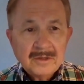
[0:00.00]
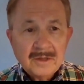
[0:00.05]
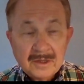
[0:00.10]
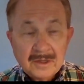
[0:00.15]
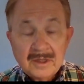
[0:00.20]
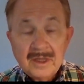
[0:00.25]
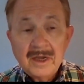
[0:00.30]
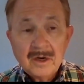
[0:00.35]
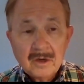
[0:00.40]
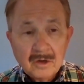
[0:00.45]

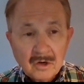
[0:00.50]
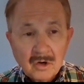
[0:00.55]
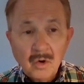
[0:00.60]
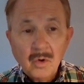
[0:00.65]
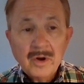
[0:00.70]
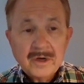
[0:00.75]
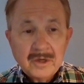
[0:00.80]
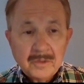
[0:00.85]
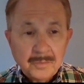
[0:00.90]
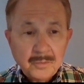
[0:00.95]
that they are
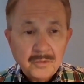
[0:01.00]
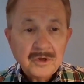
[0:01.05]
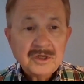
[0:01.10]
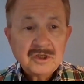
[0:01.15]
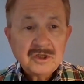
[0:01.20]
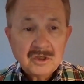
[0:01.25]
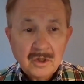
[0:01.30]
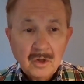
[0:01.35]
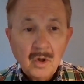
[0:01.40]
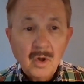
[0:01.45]
going to
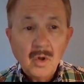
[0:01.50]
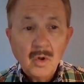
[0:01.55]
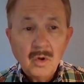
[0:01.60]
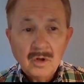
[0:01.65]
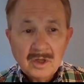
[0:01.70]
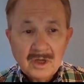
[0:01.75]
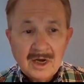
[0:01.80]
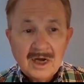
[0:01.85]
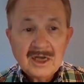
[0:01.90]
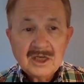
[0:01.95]
preach the
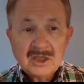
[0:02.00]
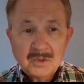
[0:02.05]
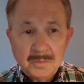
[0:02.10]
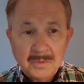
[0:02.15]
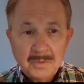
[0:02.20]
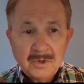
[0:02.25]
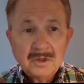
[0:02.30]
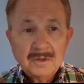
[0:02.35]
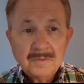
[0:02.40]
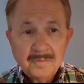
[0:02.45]
whole
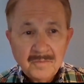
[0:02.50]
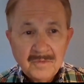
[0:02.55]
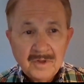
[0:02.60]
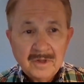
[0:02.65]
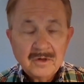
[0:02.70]
gospel.